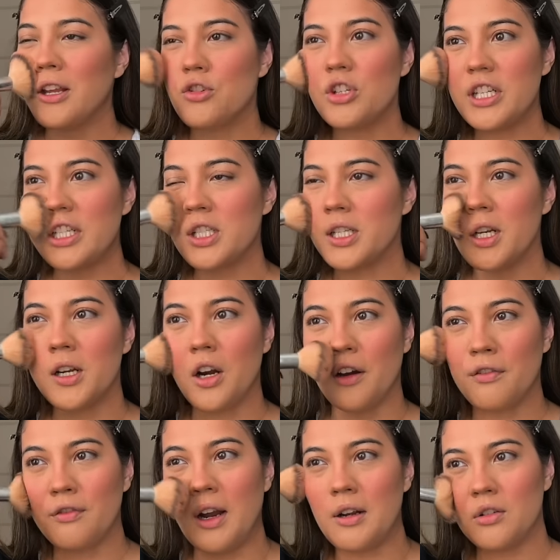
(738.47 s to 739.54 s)
tradition in our
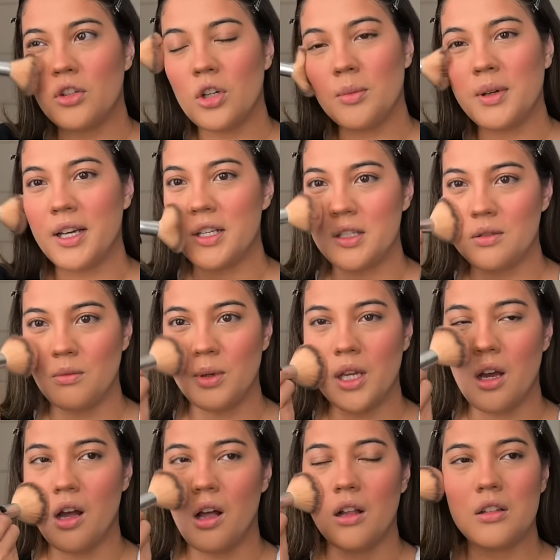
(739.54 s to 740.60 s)
friend group because we
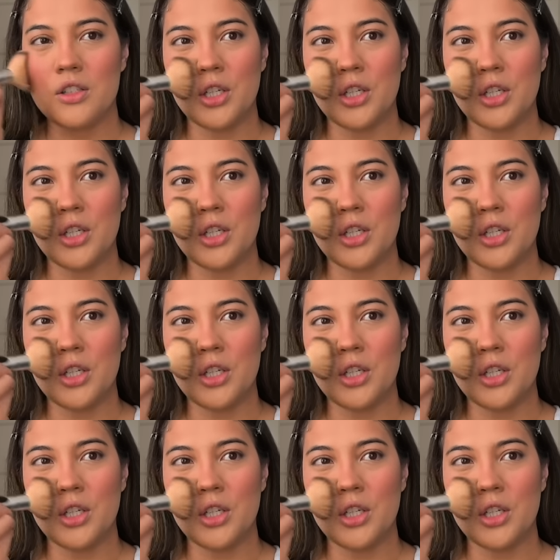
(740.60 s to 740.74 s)
all